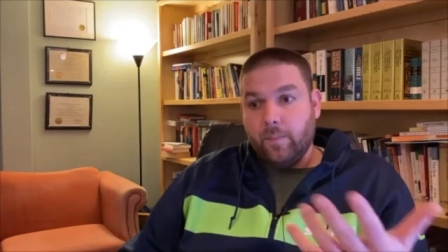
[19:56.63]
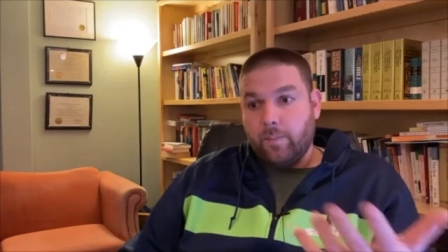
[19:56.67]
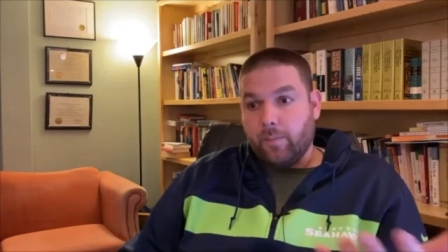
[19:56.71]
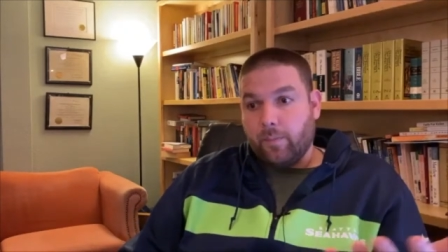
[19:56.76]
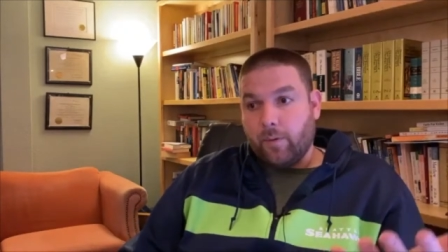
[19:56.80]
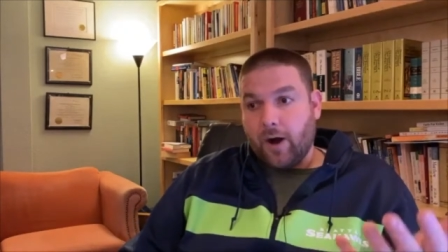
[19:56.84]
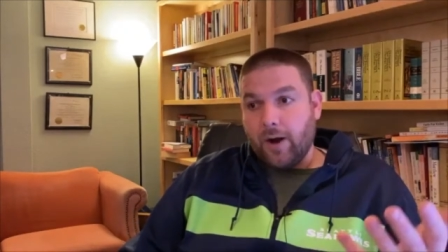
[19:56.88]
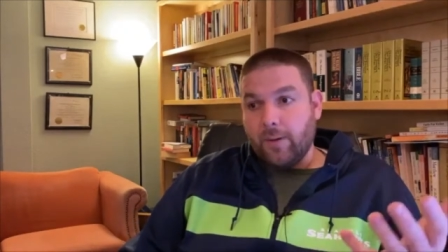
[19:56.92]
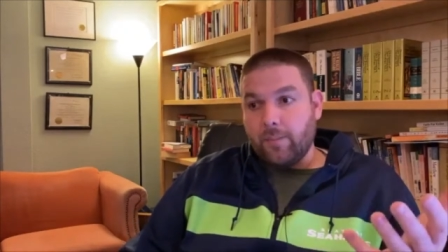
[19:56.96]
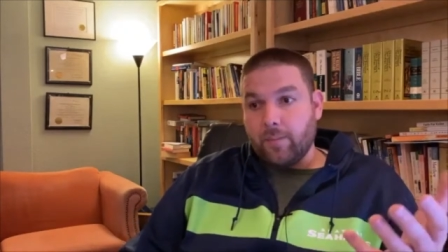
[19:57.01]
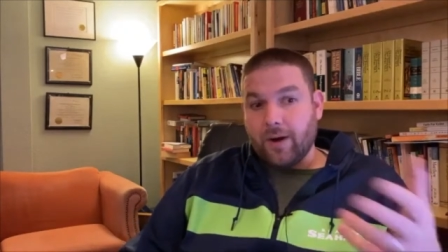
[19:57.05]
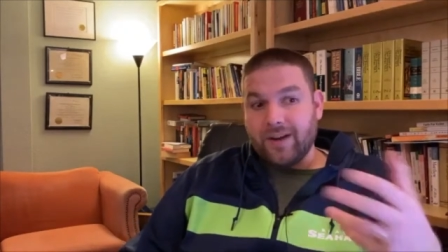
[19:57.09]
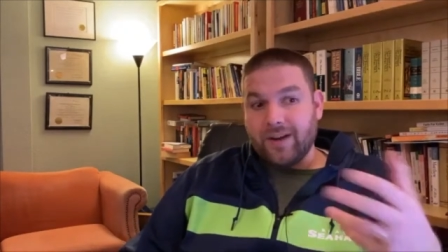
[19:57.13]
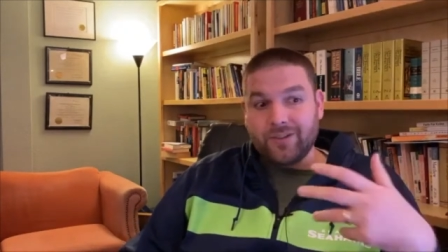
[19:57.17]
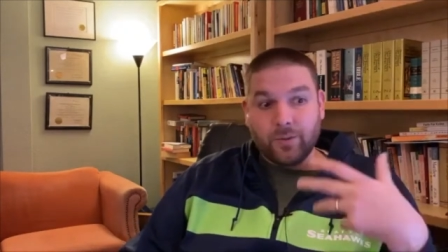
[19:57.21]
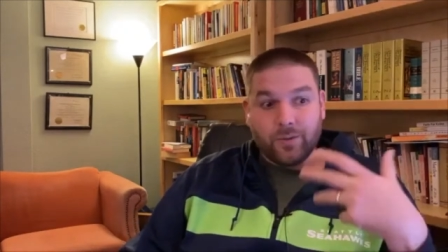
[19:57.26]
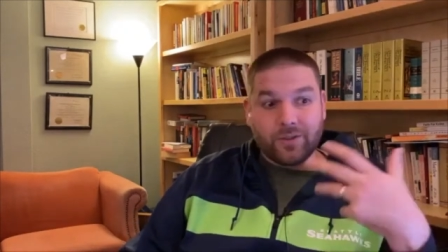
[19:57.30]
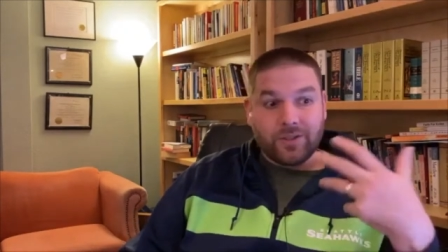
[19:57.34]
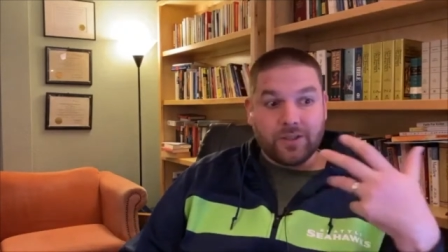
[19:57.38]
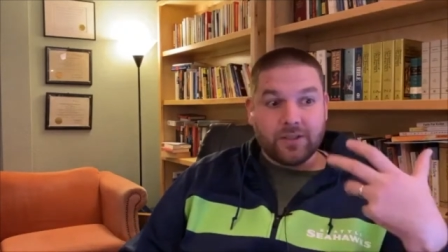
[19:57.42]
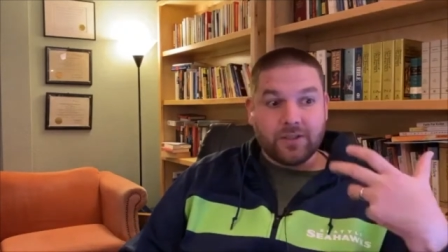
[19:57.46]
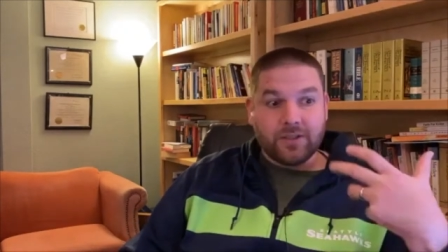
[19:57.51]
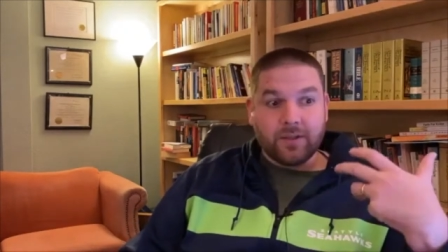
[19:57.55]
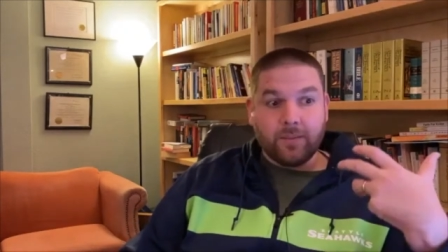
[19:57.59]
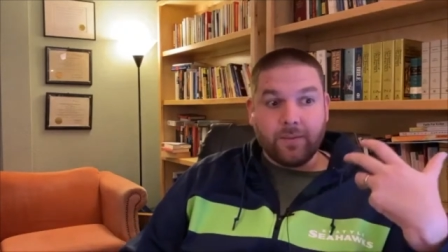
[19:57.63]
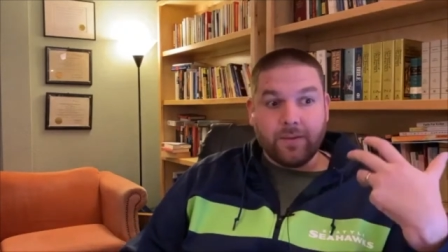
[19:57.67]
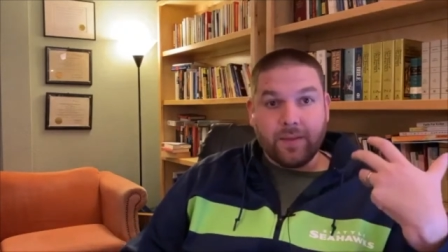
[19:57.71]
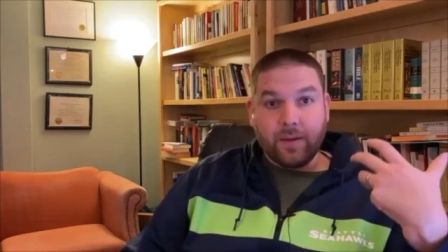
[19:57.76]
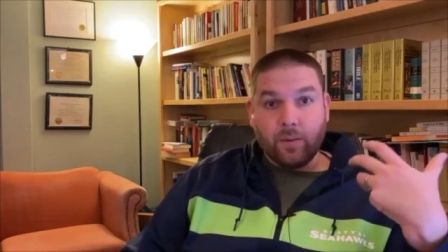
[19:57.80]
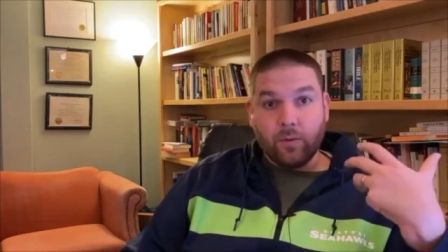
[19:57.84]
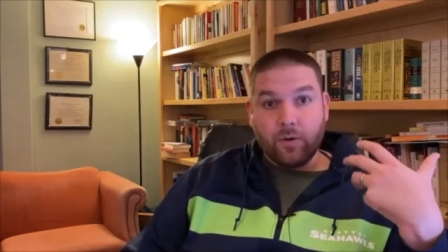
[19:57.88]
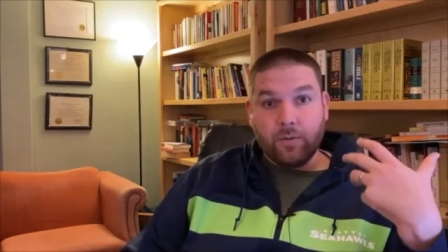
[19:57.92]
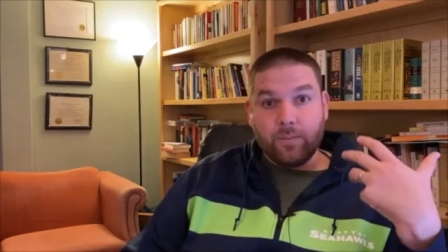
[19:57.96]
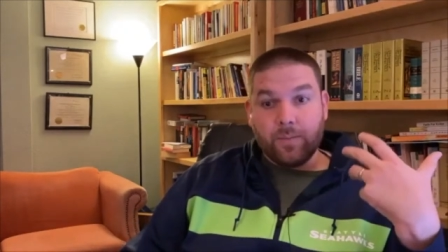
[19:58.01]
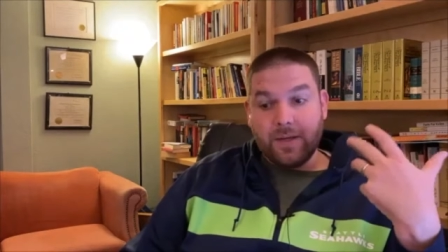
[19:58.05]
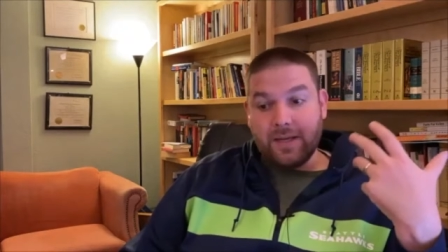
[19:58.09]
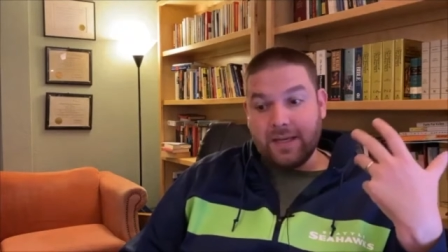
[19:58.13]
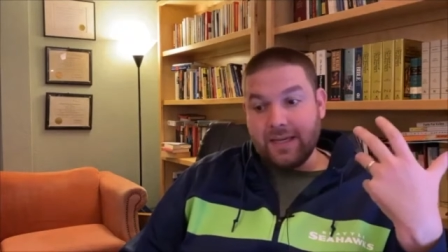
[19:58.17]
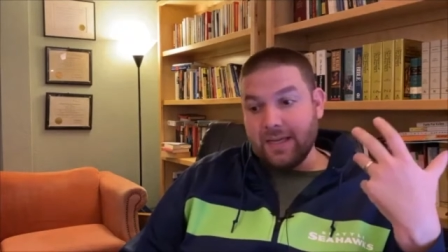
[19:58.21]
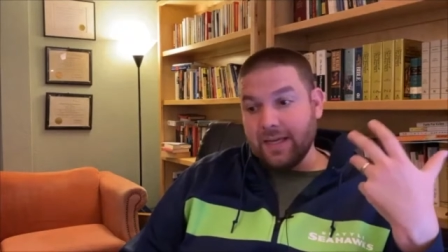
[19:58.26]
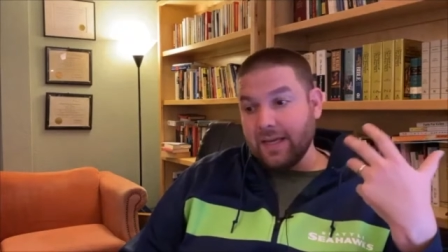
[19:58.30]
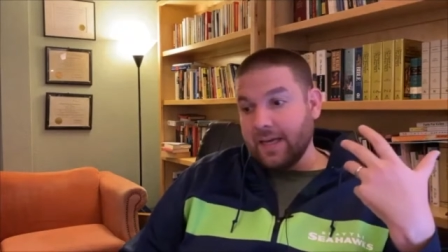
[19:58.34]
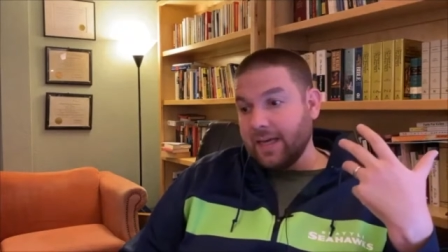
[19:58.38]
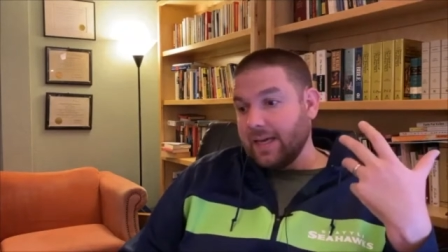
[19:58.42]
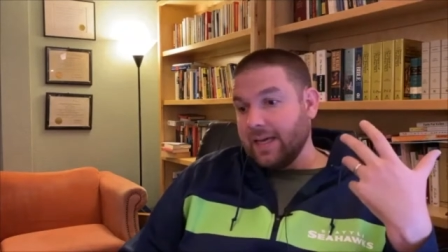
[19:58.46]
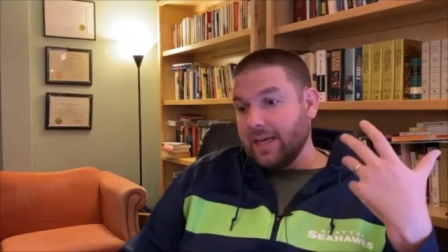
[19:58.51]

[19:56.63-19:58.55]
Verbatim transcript: bride price, which is something that would be